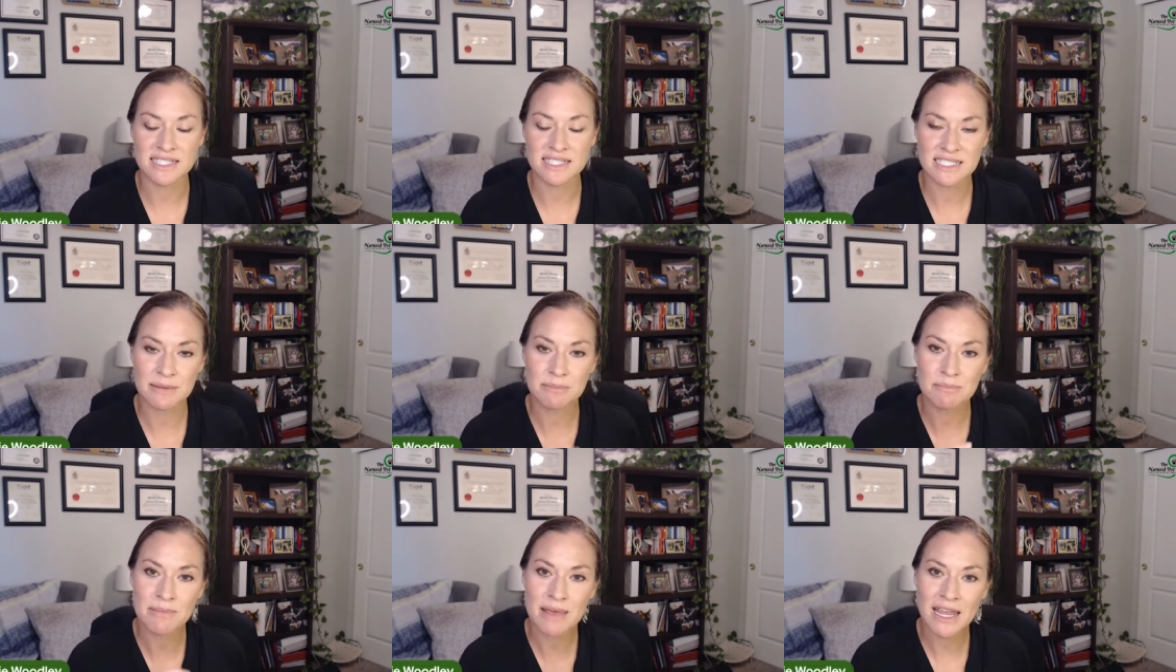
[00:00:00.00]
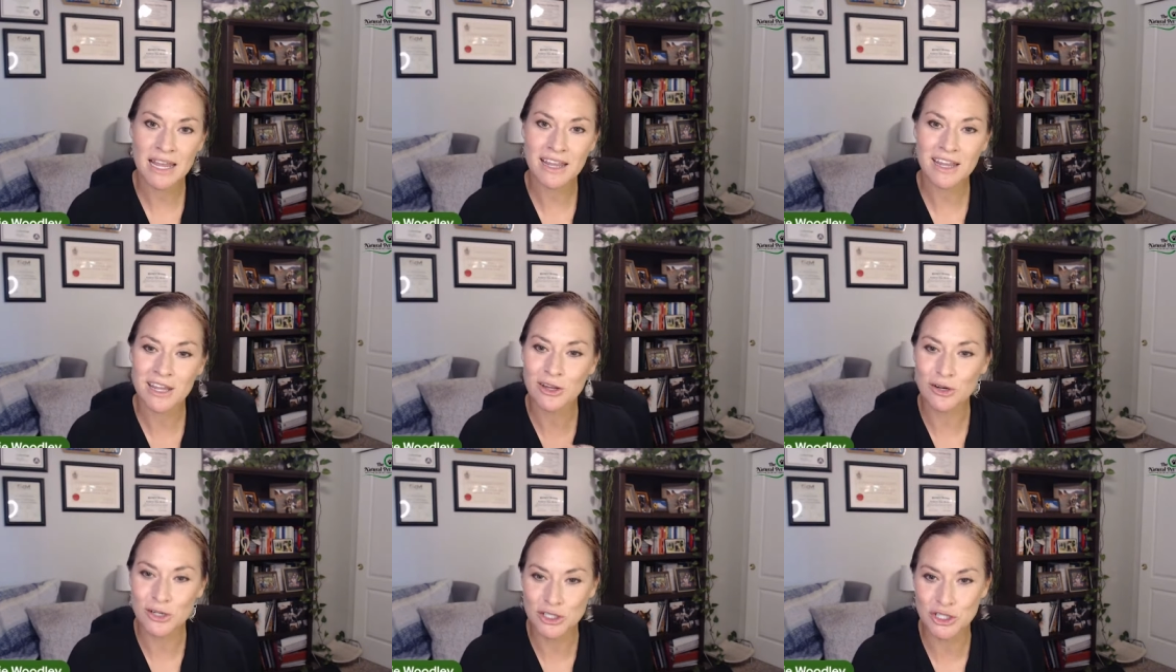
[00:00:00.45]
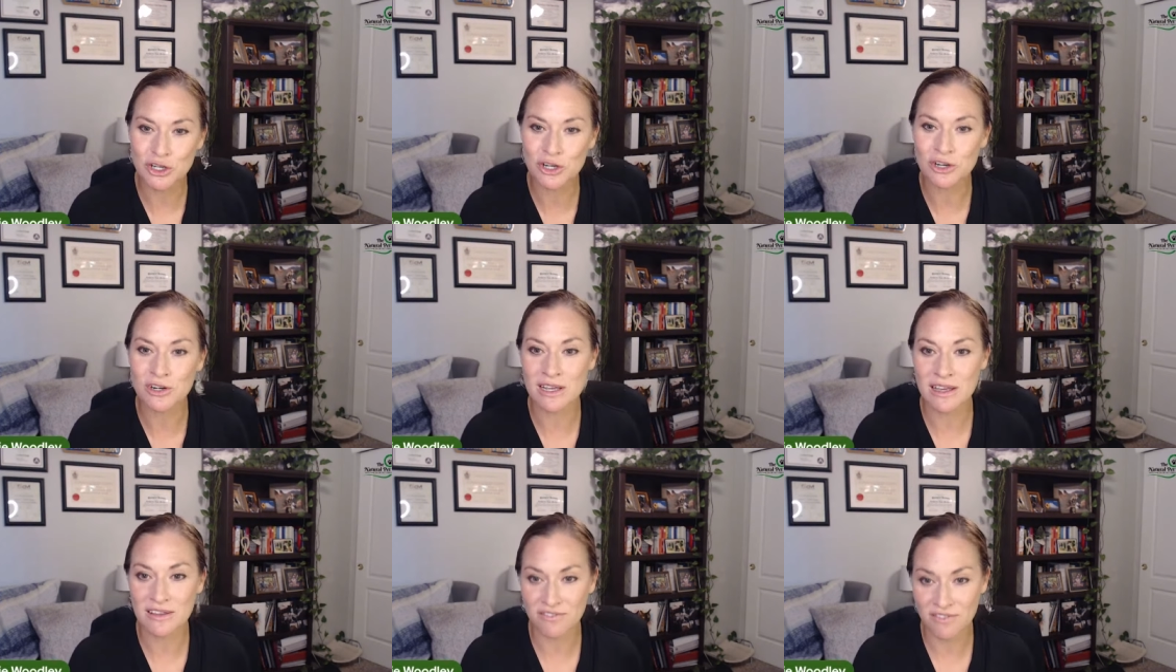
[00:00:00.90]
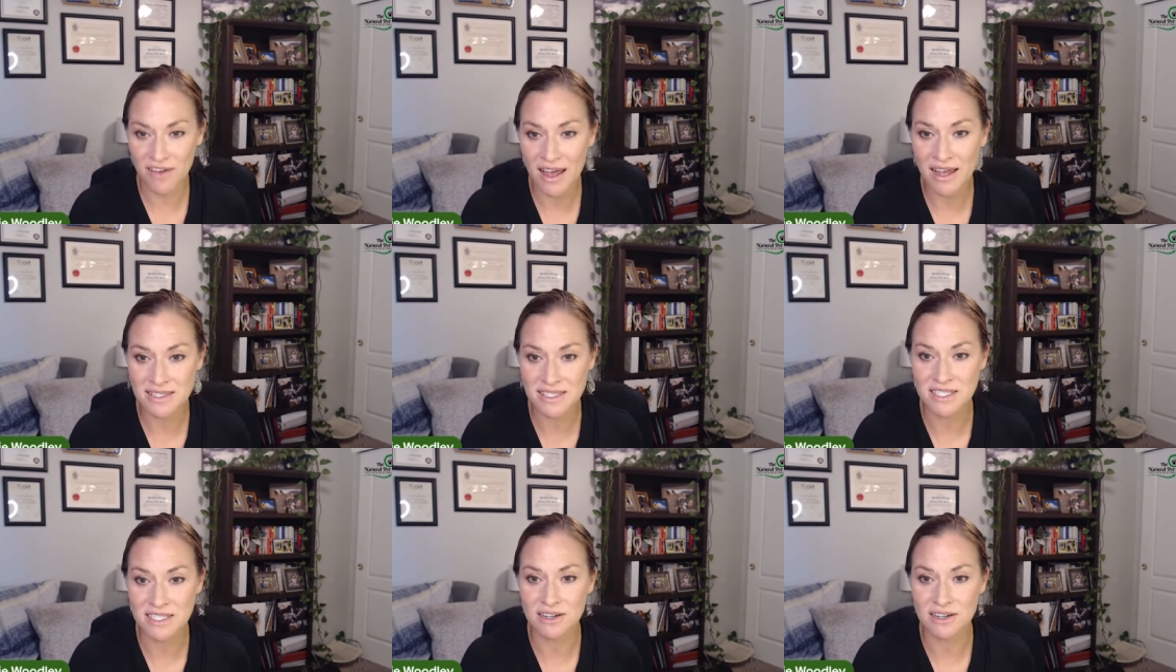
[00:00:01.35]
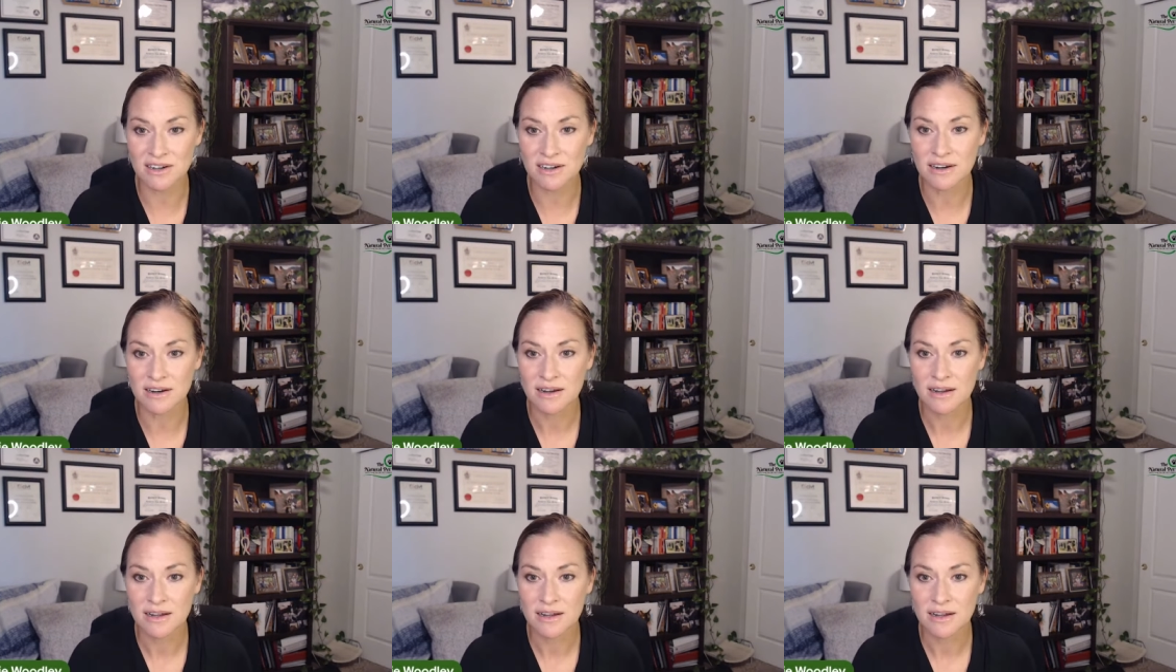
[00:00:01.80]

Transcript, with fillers: to make your journey faster,